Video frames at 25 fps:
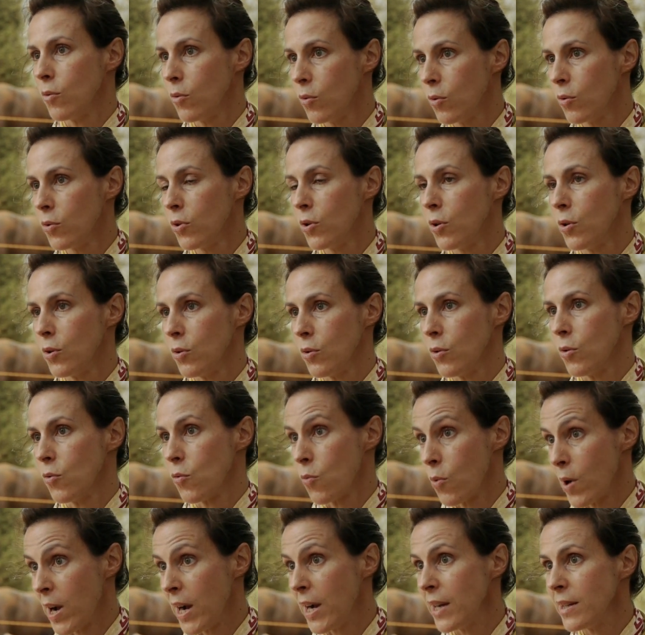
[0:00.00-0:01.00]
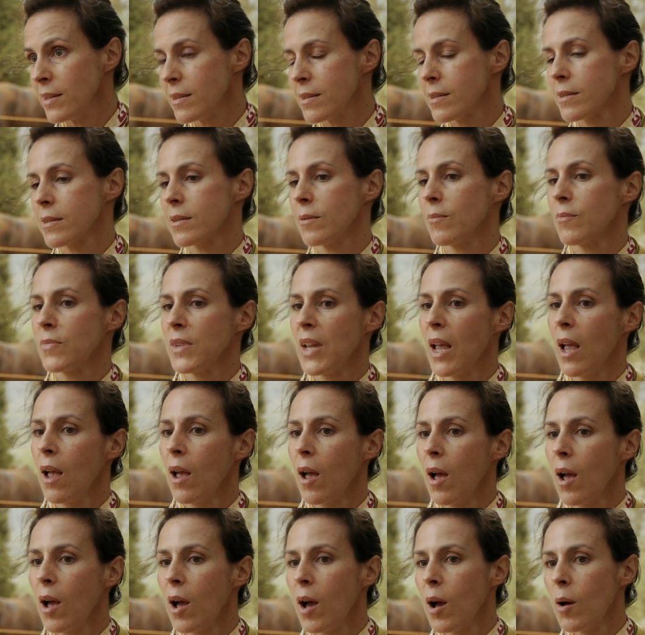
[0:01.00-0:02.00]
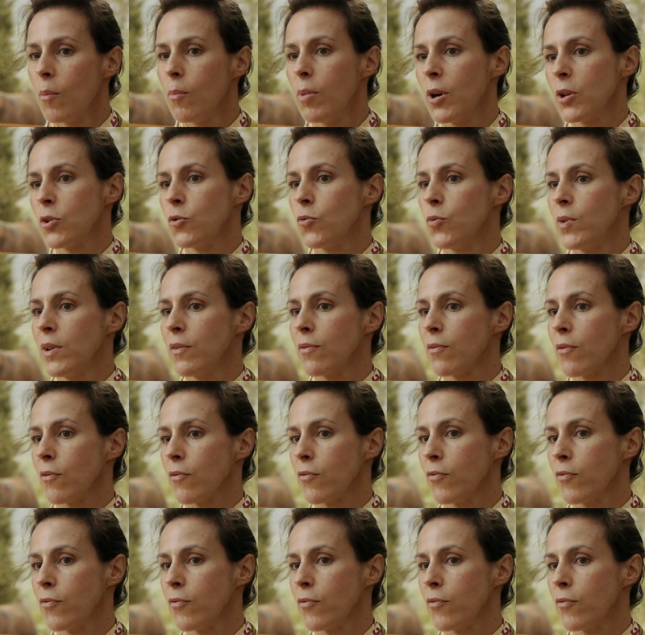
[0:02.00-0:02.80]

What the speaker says: own rights, but we